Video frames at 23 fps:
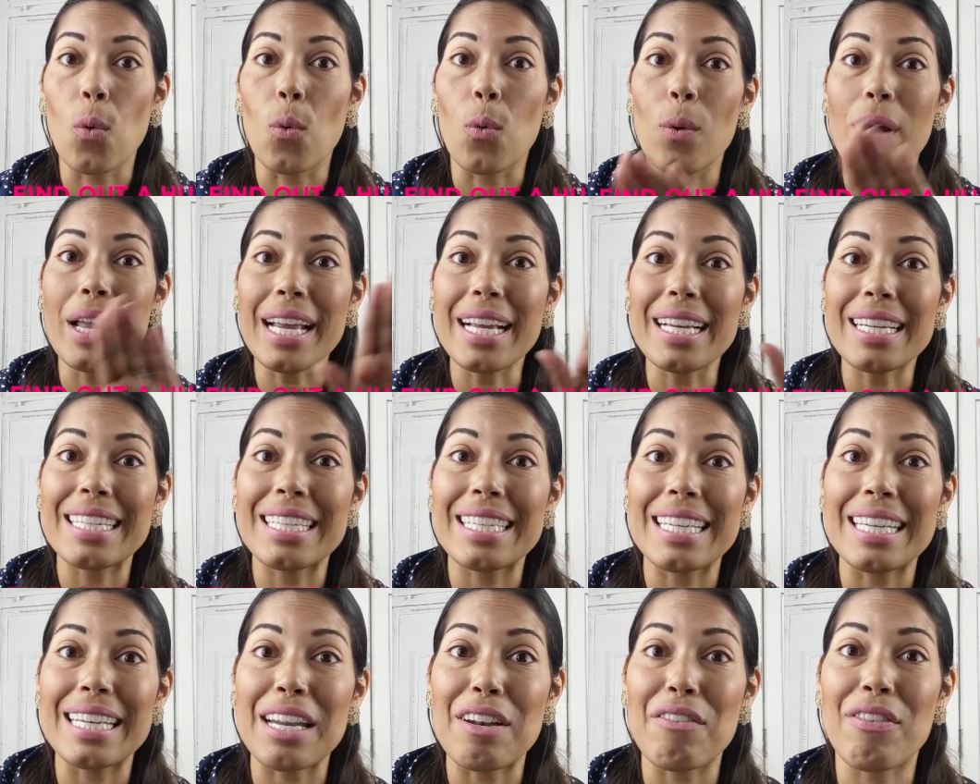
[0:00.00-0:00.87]

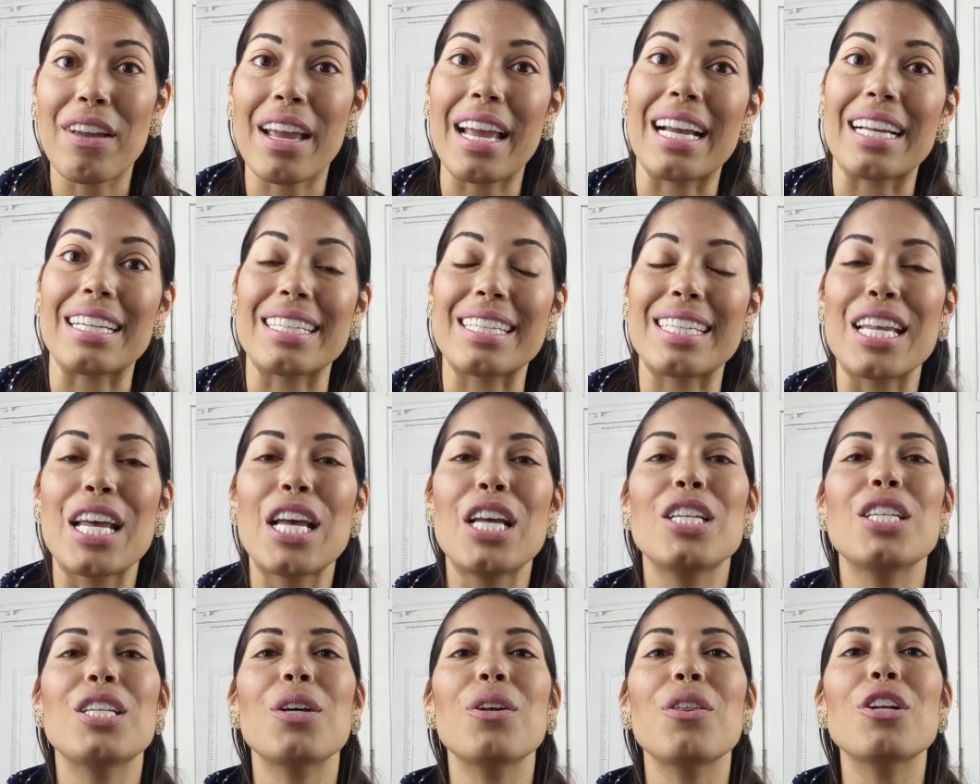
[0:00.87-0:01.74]
weeks in advance,
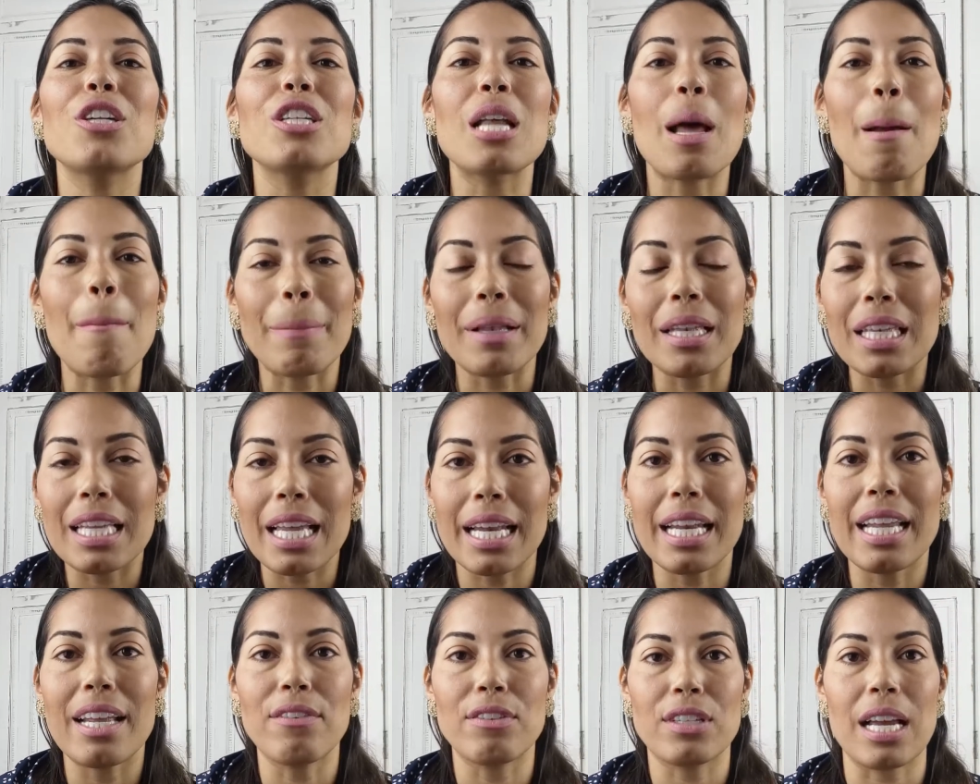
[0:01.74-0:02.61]
so there's
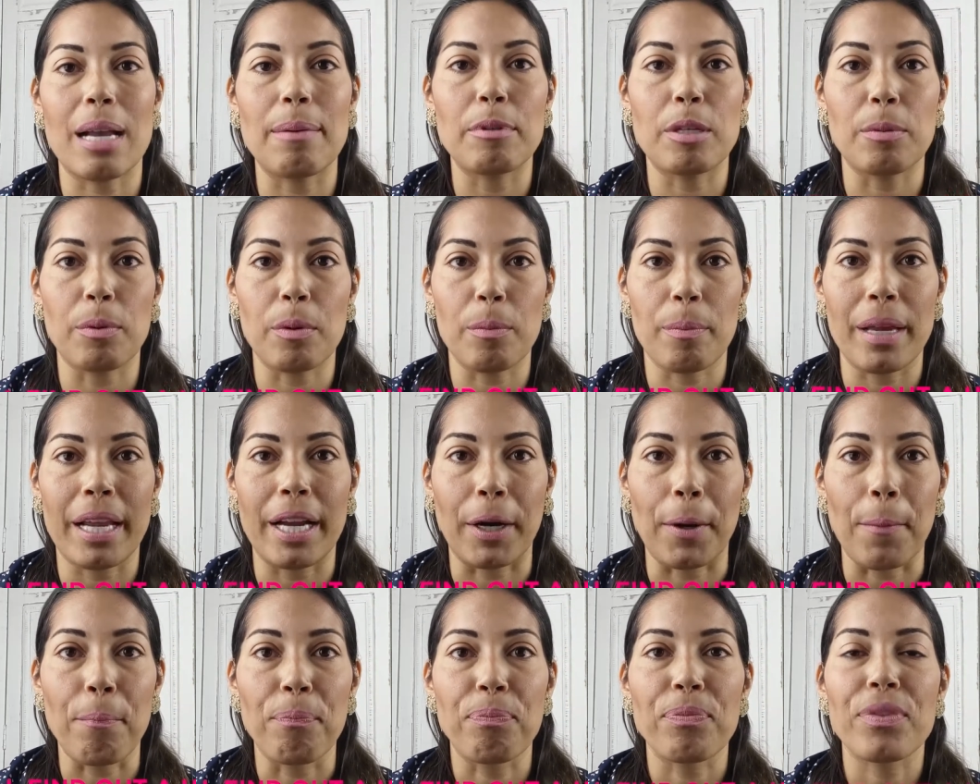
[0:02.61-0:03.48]
plenty of time to
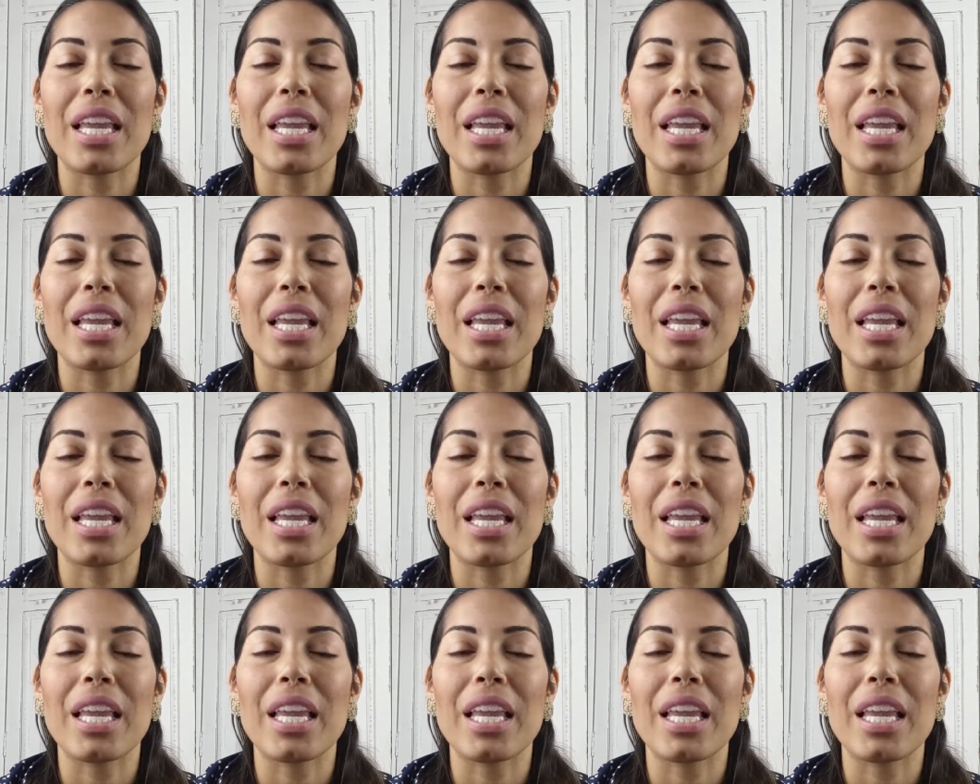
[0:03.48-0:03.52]
prepare.